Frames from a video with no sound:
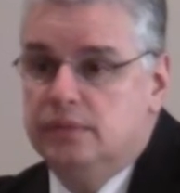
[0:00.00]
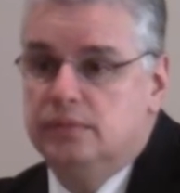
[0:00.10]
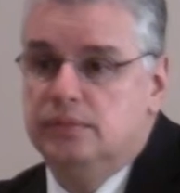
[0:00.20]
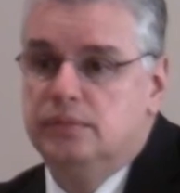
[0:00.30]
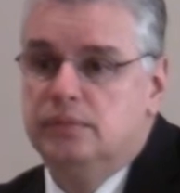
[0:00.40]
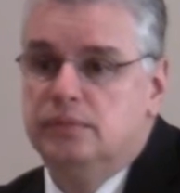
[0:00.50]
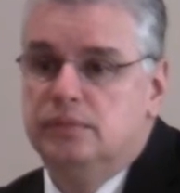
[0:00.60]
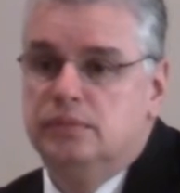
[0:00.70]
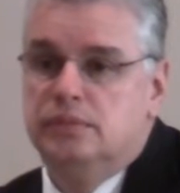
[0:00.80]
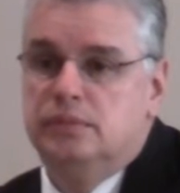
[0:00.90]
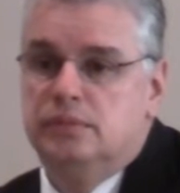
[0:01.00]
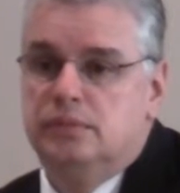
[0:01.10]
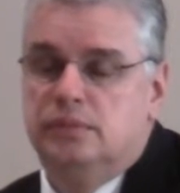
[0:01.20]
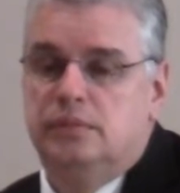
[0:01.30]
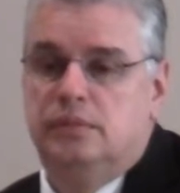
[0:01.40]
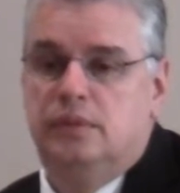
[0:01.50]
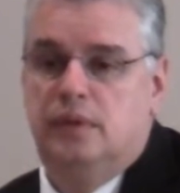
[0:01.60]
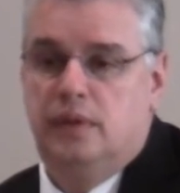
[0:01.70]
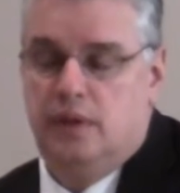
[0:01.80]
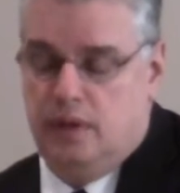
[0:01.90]

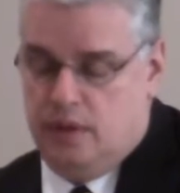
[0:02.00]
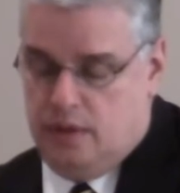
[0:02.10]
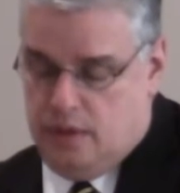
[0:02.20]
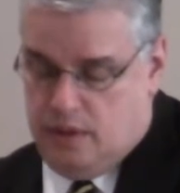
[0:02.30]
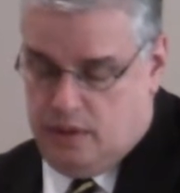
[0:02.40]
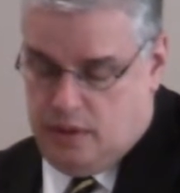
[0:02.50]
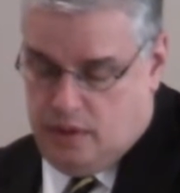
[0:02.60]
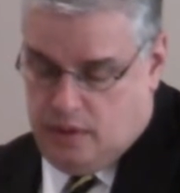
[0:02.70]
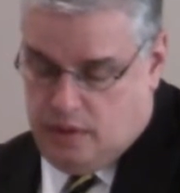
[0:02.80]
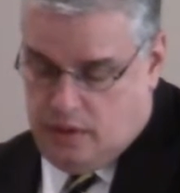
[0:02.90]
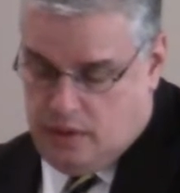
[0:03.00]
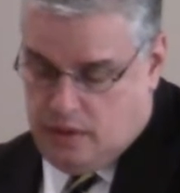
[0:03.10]
[no speech]